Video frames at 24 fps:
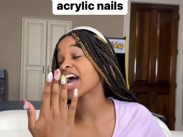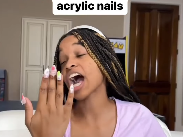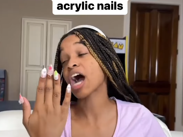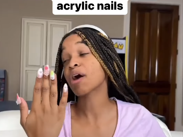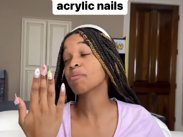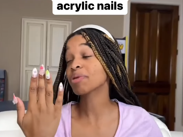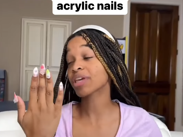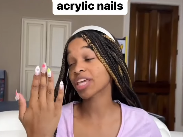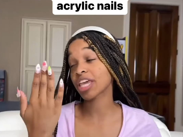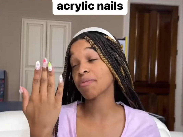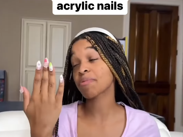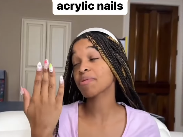I'll be
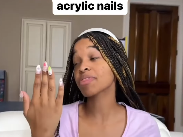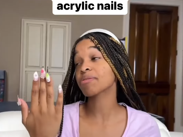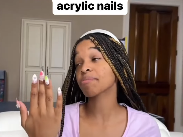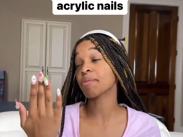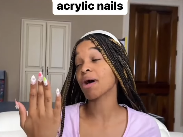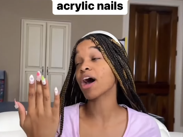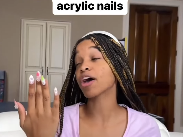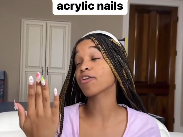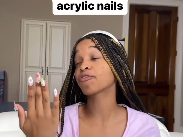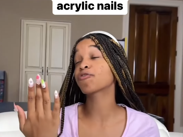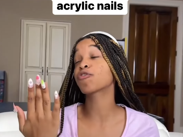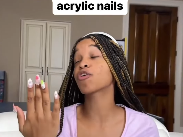keeping them
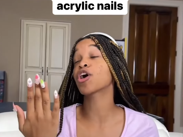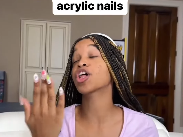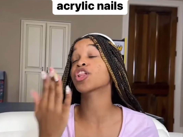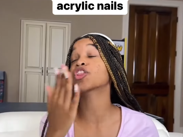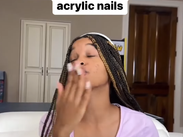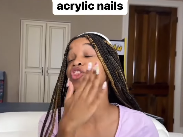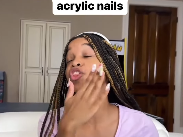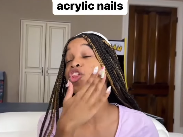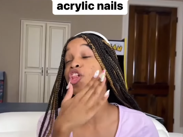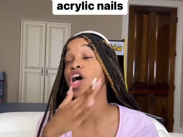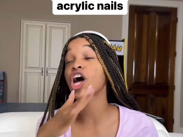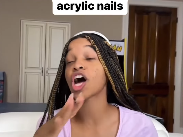on for a
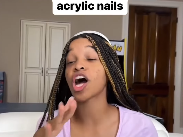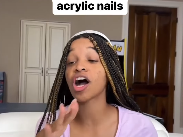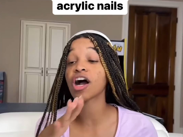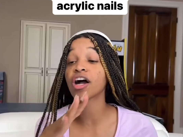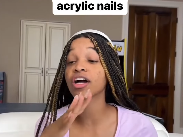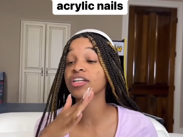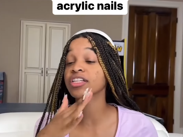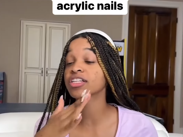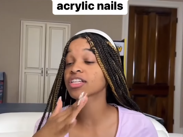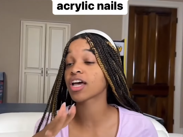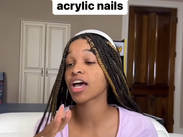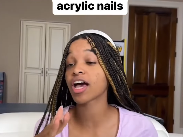long
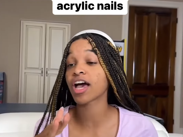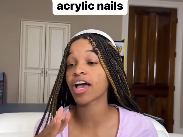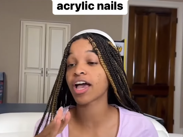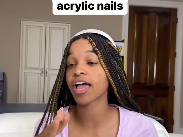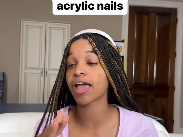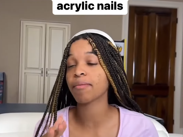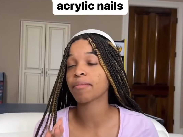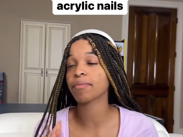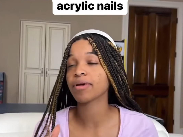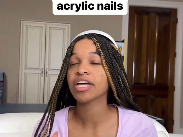time.